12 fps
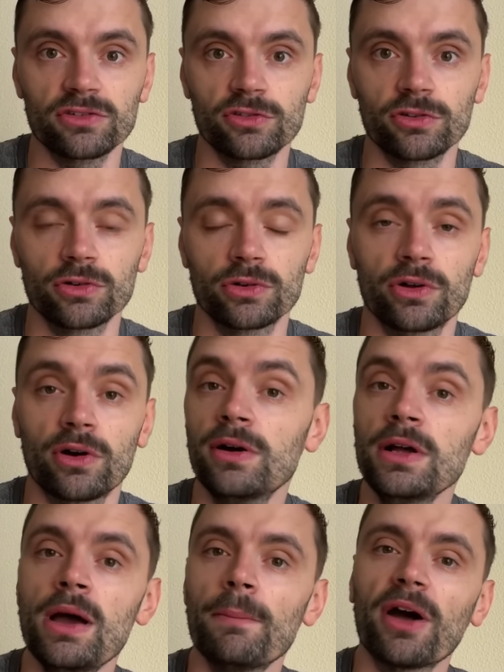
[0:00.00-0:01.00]
true or not,
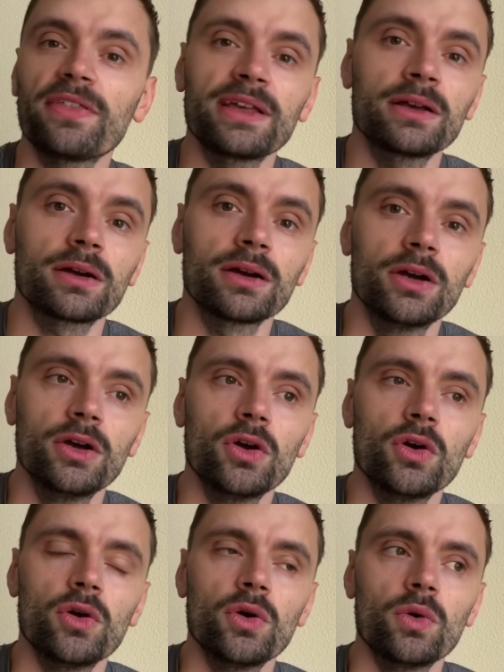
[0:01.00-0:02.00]
but I think
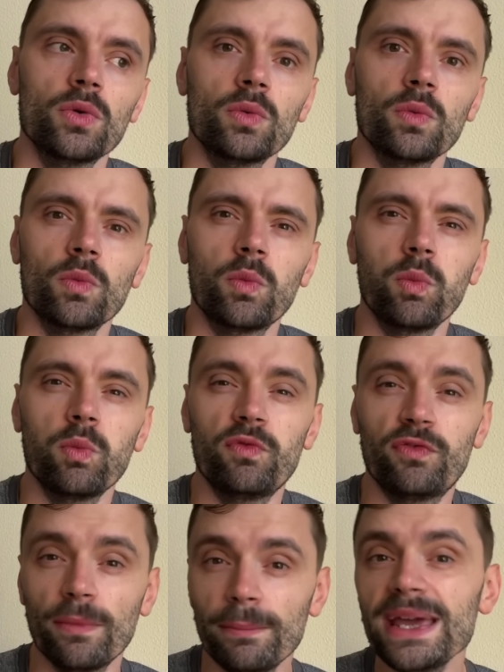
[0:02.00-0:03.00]

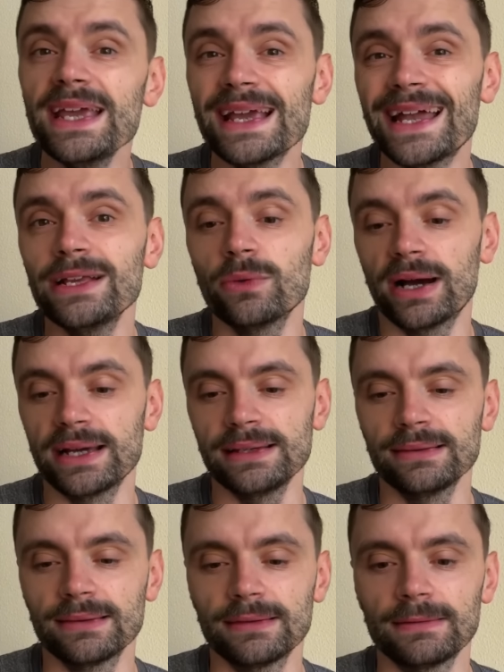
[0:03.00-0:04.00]
for me
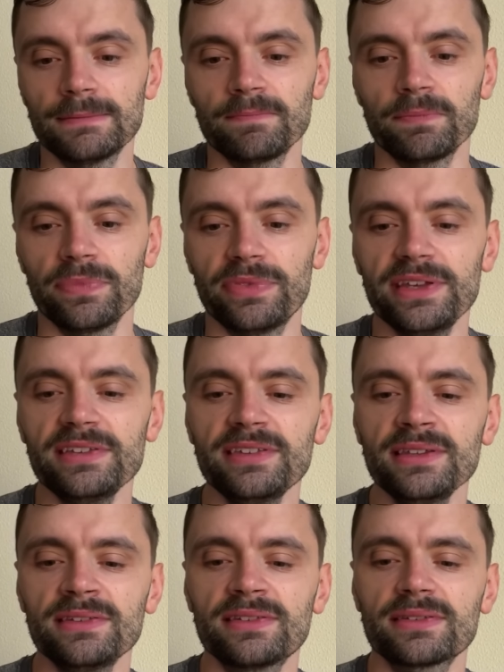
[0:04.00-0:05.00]
anyway, this
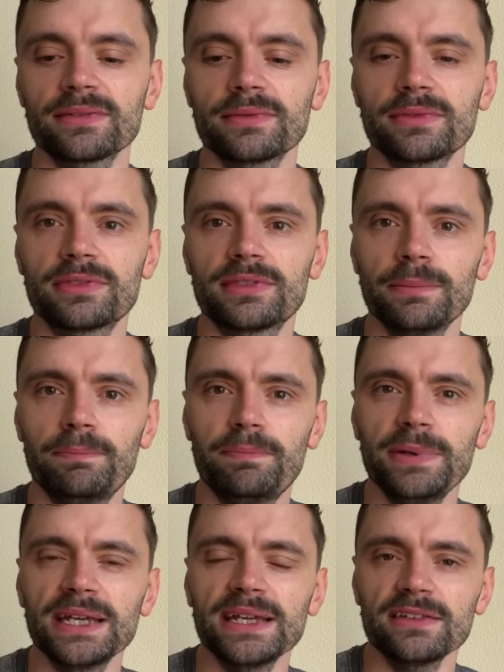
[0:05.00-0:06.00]
is the
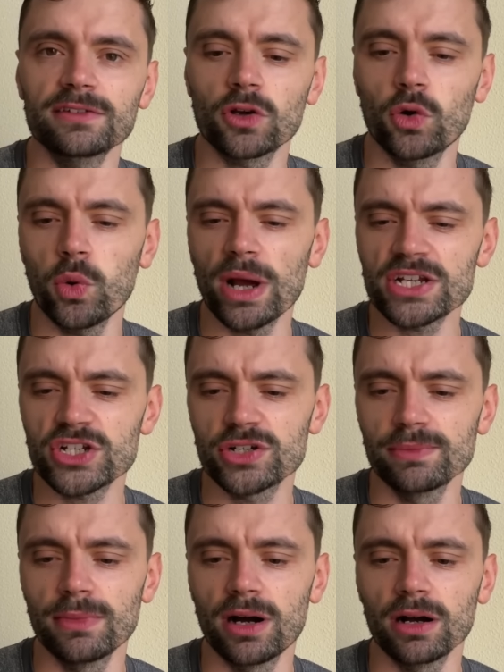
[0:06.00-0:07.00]
biggest
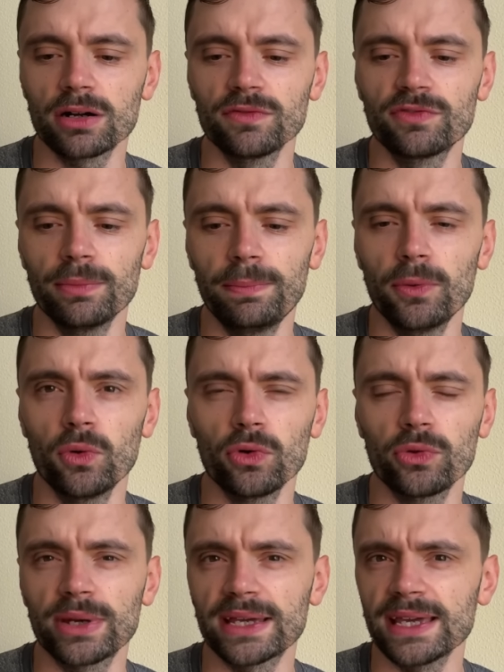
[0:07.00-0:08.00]
question mark of the
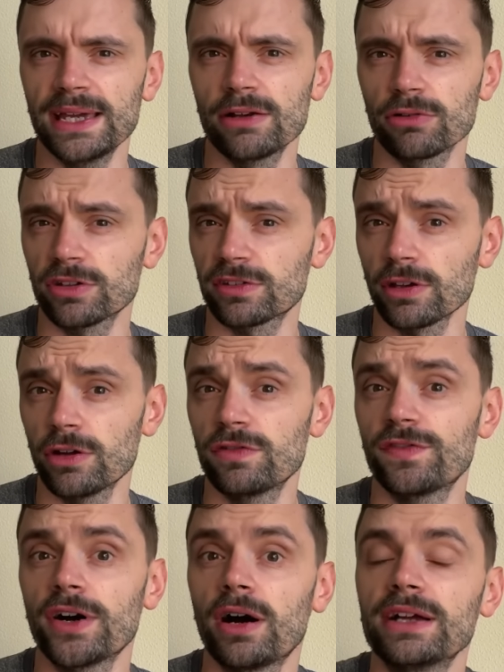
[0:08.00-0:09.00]
Borthwick era so
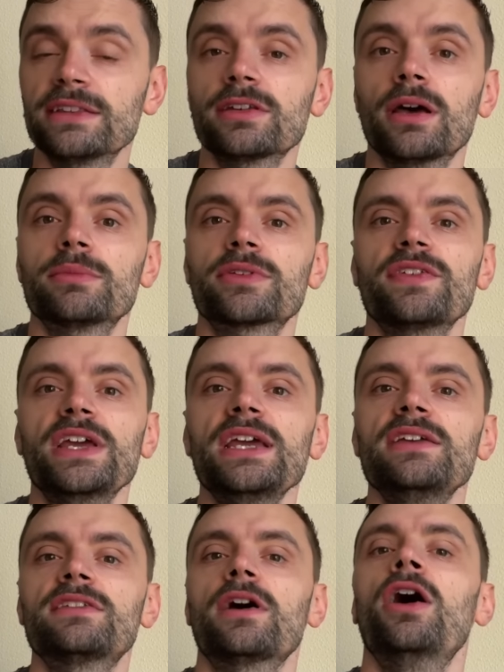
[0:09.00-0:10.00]
far in terms of
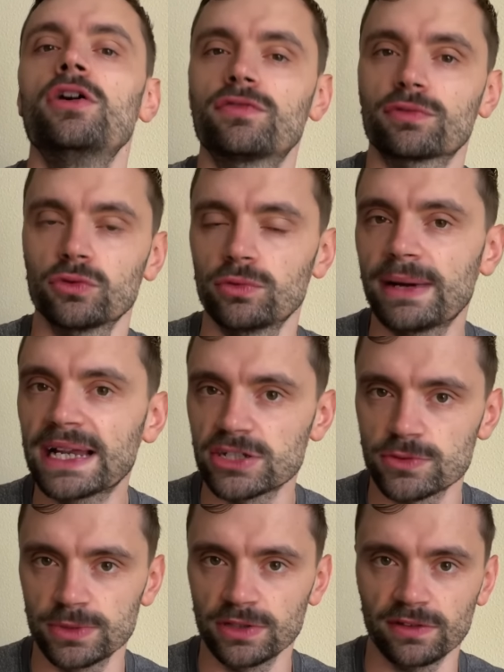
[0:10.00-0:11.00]
his overall
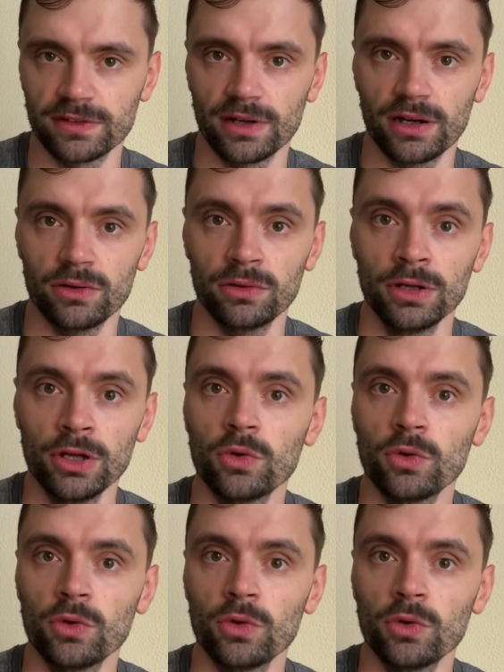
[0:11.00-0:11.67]
management style.